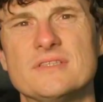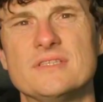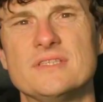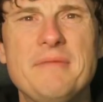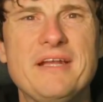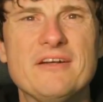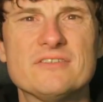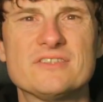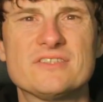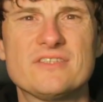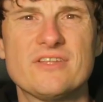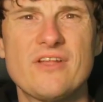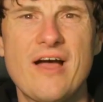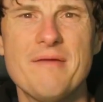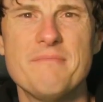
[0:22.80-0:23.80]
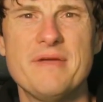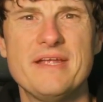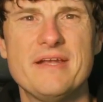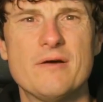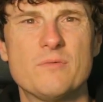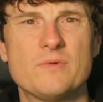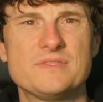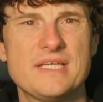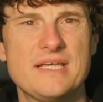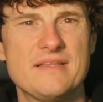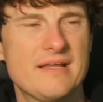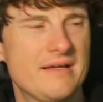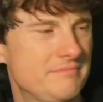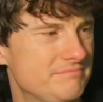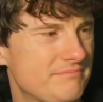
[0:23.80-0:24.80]
Menon's light meter was
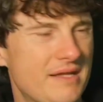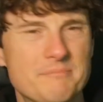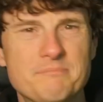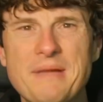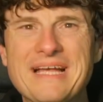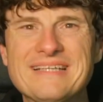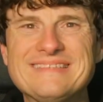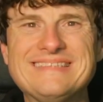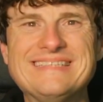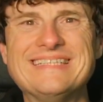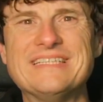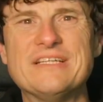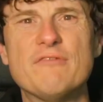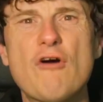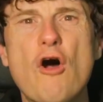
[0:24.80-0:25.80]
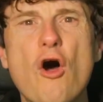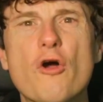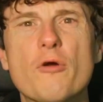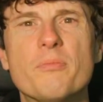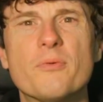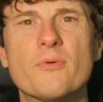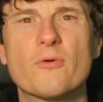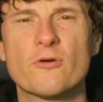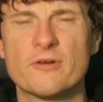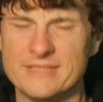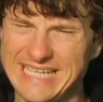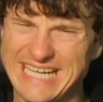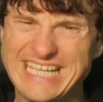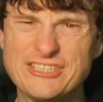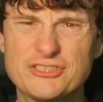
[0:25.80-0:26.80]
either a bastion of hope or
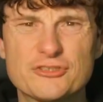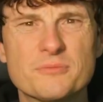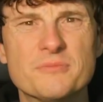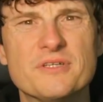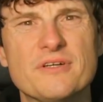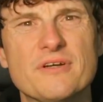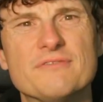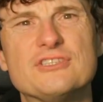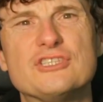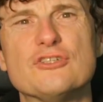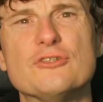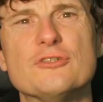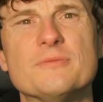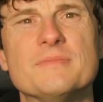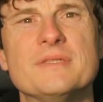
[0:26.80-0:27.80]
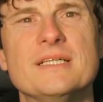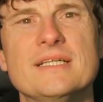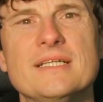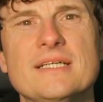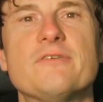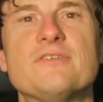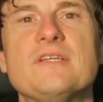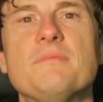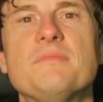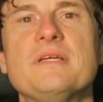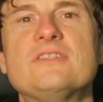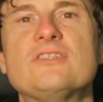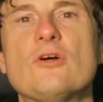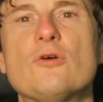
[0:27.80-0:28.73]
an instrument of doom. There is something